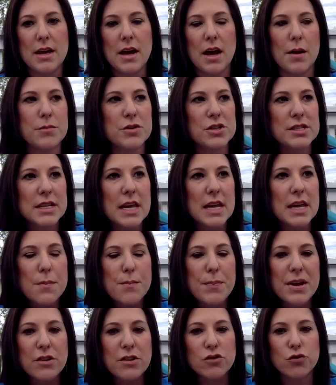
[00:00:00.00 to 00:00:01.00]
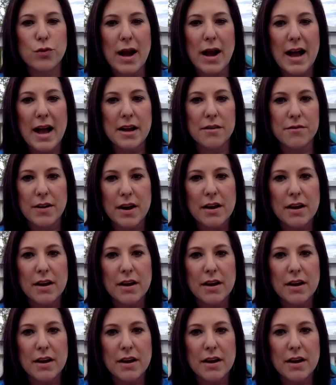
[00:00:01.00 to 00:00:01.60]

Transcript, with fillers: I'm just keeping track of